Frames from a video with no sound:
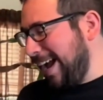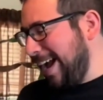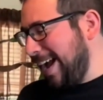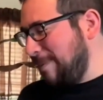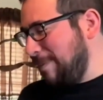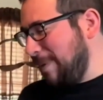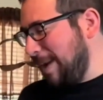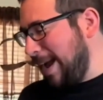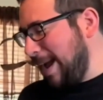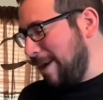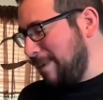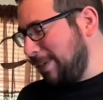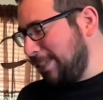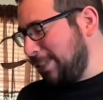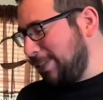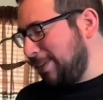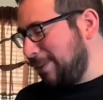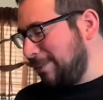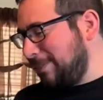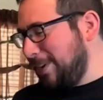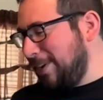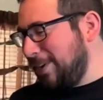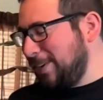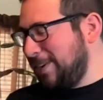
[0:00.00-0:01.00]
am happy to
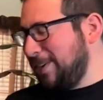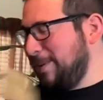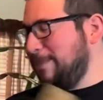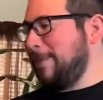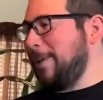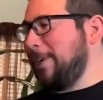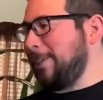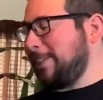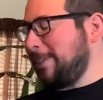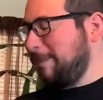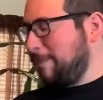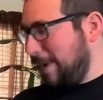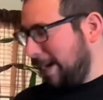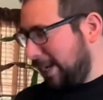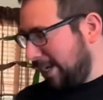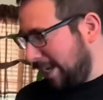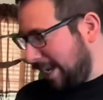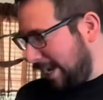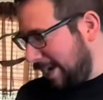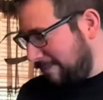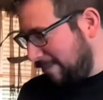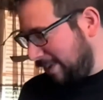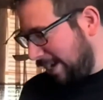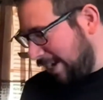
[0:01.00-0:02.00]
have known you most of my
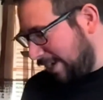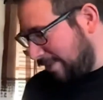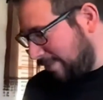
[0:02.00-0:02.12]
life.